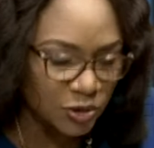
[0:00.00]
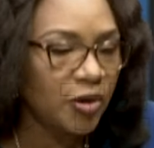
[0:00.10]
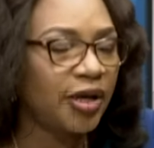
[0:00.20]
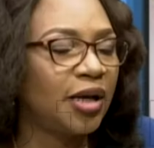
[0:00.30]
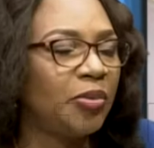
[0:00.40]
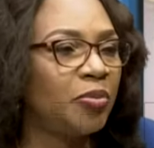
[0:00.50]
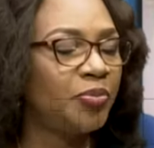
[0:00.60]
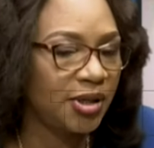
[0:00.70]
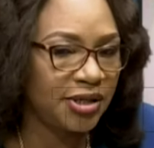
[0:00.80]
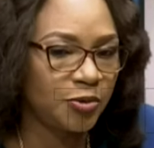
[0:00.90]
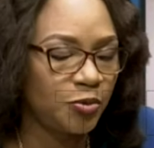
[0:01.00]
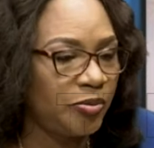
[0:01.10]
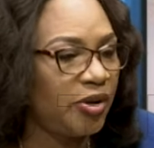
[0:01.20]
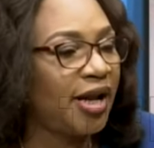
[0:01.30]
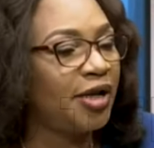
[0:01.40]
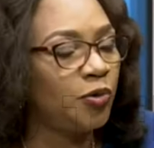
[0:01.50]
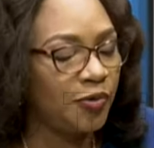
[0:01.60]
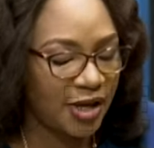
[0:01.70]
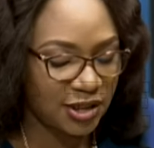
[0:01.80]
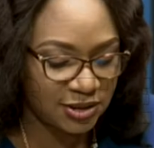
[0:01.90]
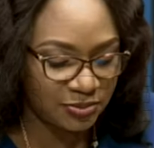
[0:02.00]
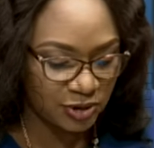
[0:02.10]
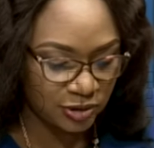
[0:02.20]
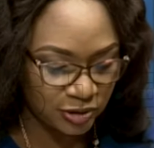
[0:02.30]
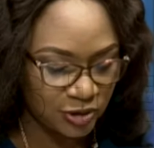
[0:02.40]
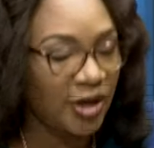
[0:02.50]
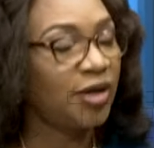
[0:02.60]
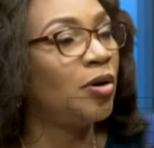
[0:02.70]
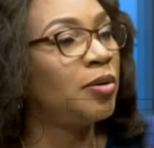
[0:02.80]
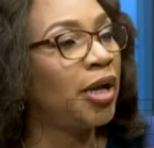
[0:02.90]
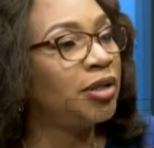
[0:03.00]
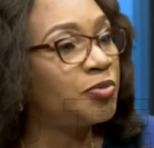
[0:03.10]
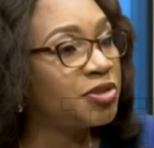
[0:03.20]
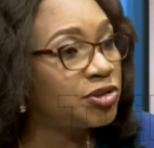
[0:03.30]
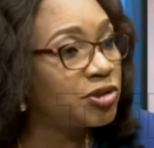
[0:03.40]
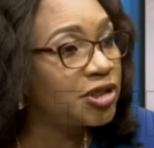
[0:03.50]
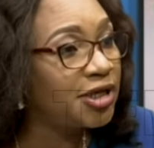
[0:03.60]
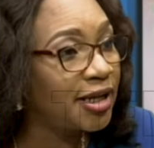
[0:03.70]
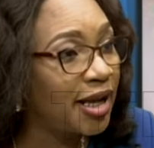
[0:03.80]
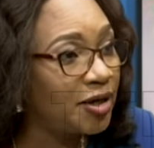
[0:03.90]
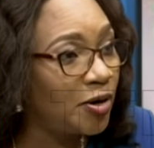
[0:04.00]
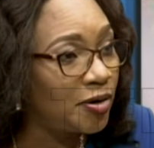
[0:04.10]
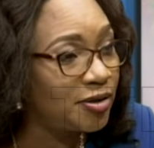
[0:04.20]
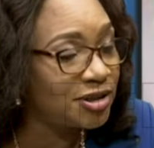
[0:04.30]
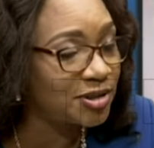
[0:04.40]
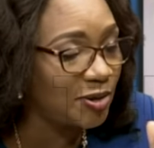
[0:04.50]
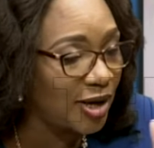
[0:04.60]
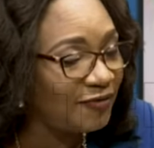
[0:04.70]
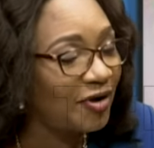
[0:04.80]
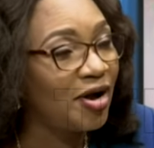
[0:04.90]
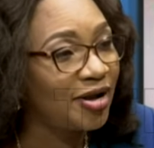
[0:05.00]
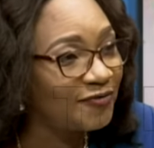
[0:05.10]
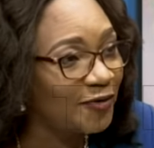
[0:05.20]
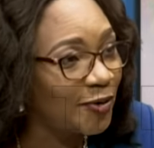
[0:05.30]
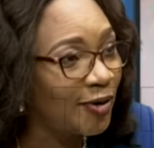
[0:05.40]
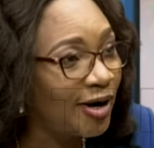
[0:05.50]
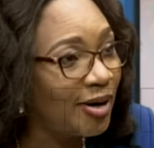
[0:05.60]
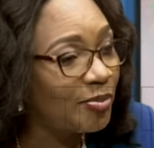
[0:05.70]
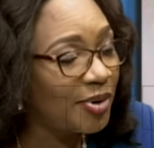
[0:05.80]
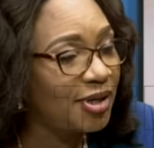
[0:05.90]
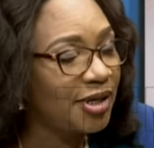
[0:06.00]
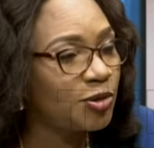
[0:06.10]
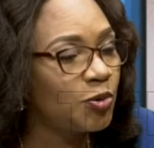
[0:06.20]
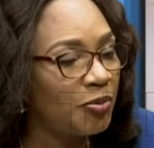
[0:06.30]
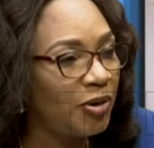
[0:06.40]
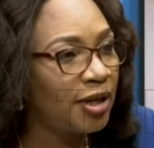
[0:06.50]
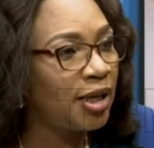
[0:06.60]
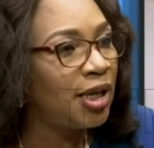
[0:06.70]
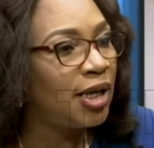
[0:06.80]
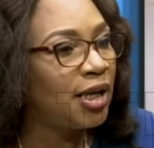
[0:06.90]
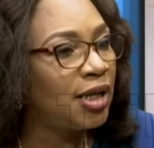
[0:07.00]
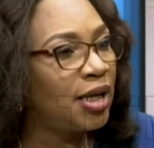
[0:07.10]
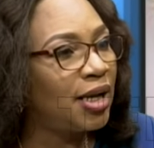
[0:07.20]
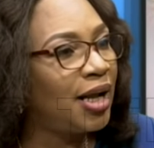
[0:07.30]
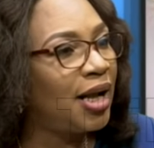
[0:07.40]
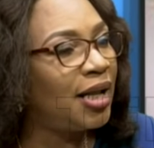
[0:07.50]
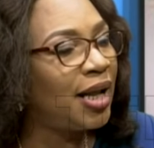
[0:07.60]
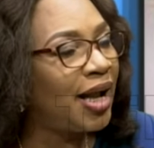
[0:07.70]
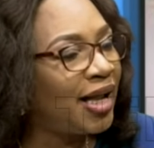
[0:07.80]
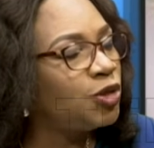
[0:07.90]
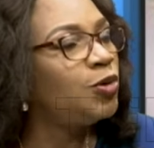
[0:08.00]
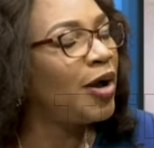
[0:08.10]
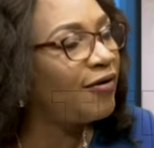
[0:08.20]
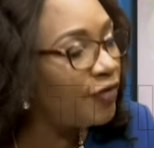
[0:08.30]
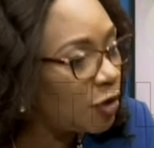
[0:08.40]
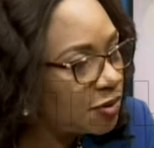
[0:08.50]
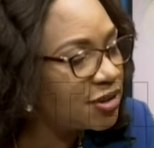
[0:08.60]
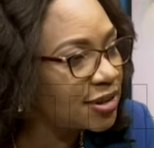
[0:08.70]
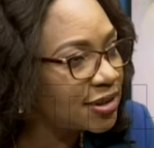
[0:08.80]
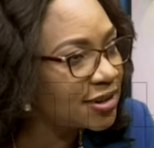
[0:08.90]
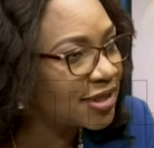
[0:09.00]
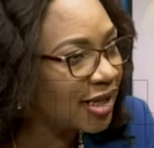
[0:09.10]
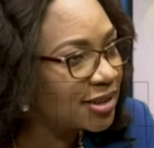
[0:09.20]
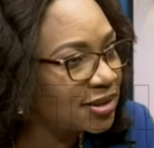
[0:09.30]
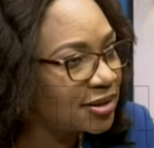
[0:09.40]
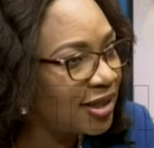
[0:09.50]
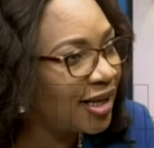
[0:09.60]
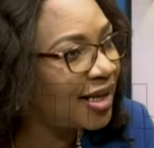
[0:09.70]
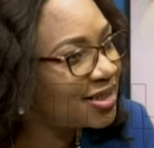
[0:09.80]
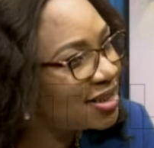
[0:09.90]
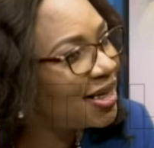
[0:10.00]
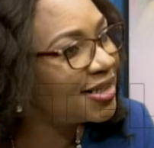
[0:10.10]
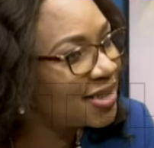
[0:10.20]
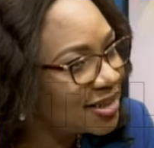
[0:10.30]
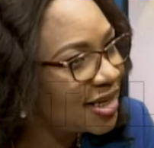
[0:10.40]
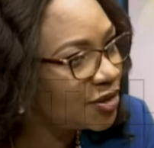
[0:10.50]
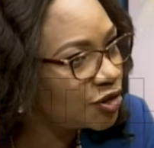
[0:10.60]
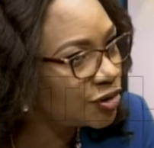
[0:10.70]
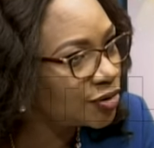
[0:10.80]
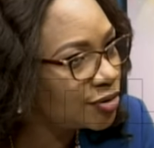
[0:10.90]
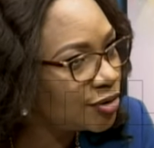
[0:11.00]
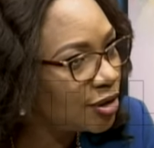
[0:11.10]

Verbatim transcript: talking about pregnant women, I know that you are an, an obstetrician and gynecologist, so you have a heart for pregnant women. And you have noticed that they're getting less attention,